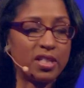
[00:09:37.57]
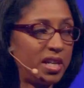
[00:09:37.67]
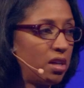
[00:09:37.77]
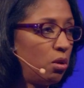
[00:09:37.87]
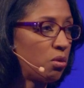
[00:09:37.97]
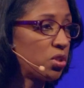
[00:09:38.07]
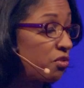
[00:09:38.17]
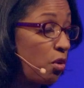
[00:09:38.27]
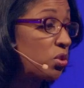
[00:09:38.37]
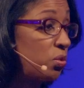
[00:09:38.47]
stakeholders, or the
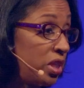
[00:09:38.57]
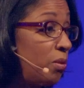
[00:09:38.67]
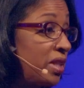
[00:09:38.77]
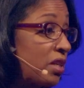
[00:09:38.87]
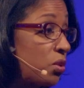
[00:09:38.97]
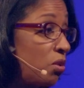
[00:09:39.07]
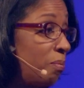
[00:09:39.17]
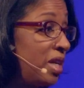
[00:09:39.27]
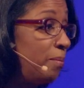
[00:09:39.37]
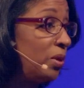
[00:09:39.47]
folks who deal with external
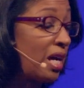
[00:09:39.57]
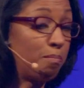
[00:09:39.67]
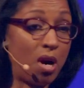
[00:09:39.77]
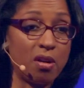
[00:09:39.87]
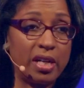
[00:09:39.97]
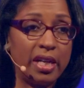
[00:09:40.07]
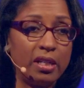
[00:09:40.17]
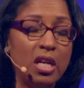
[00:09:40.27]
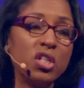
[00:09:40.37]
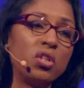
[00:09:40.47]
people like marketing,
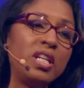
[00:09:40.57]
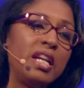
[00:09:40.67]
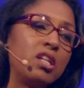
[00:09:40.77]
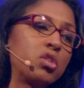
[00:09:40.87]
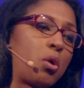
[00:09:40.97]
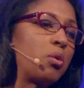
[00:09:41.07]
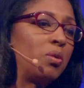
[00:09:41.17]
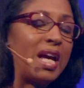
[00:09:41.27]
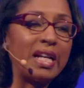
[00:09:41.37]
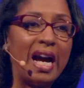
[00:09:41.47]
to the internal
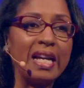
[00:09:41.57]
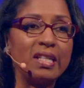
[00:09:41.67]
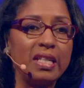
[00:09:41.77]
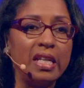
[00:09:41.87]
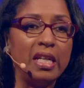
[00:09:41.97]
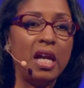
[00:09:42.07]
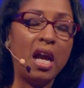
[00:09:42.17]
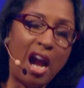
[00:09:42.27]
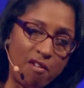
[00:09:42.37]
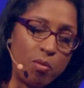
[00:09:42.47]
like IT.
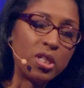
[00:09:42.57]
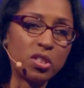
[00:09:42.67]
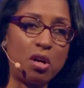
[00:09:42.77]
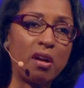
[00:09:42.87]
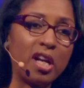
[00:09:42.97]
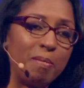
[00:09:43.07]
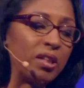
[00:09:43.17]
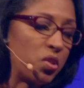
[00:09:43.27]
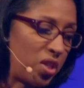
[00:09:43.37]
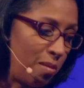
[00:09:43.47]
Everyone is talking
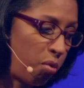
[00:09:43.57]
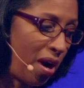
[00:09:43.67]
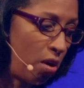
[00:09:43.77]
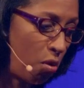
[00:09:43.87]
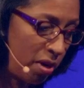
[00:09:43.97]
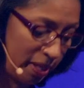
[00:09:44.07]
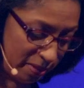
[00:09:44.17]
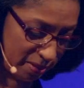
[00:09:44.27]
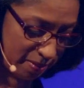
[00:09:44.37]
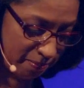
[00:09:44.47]
about the same
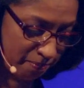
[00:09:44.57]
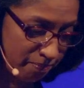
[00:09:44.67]
priorities.